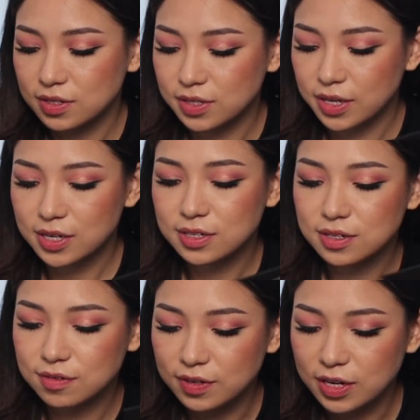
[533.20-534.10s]
Sega
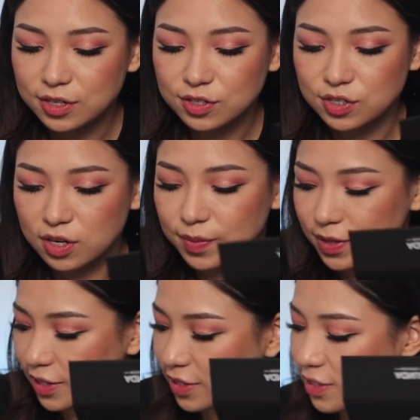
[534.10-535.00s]
did a really good job
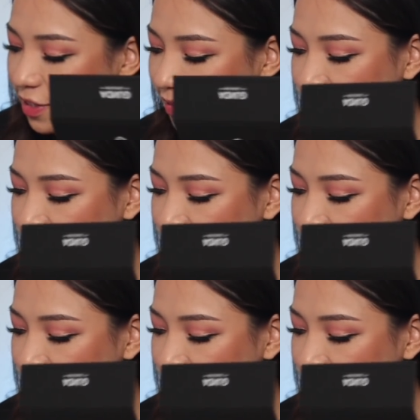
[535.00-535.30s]
on this.